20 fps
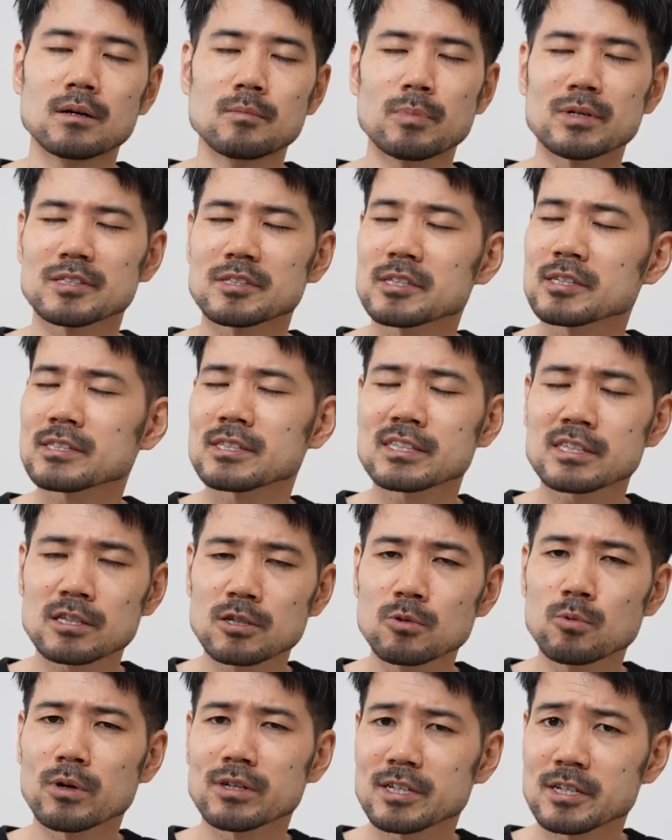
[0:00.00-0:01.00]
but teaching
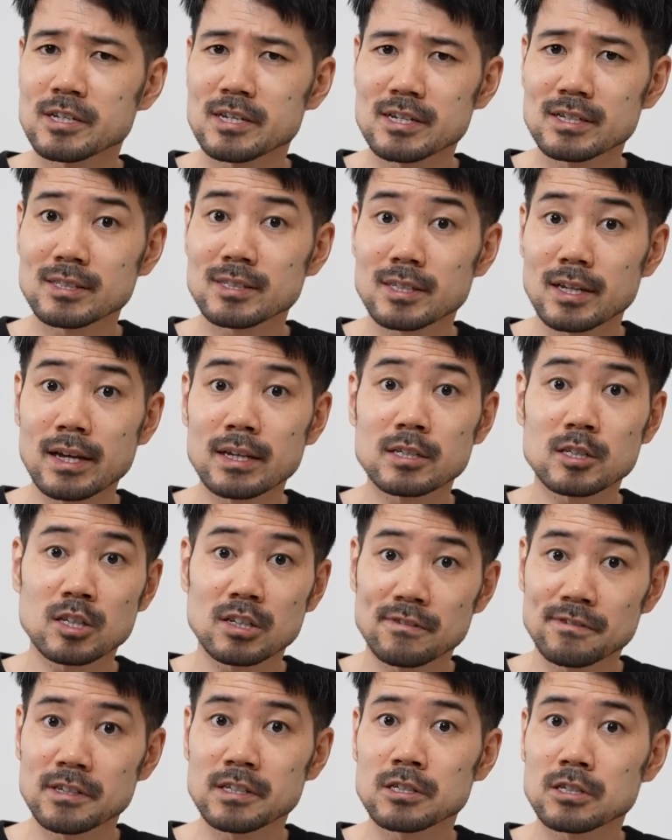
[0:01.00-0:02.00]
you what it is and
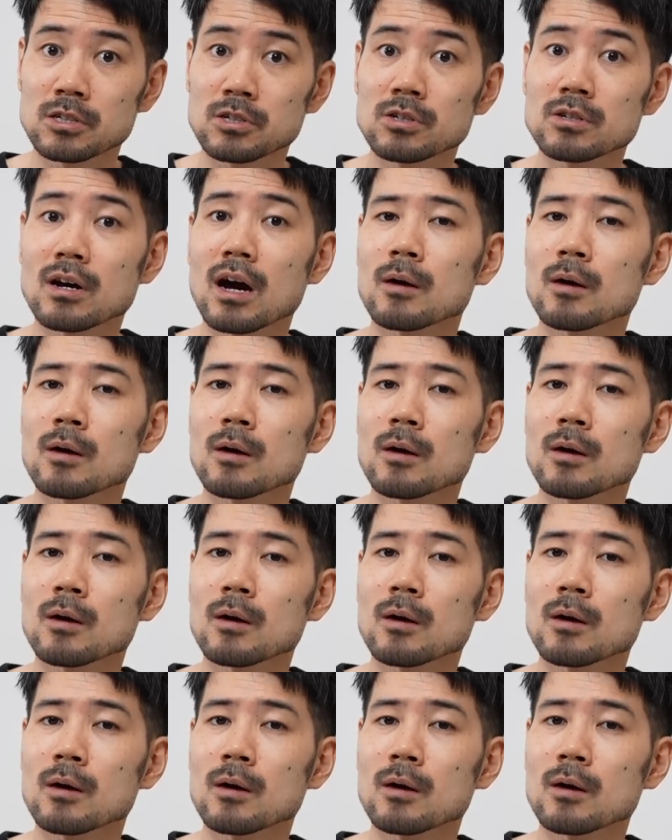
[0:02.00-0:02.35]
giving you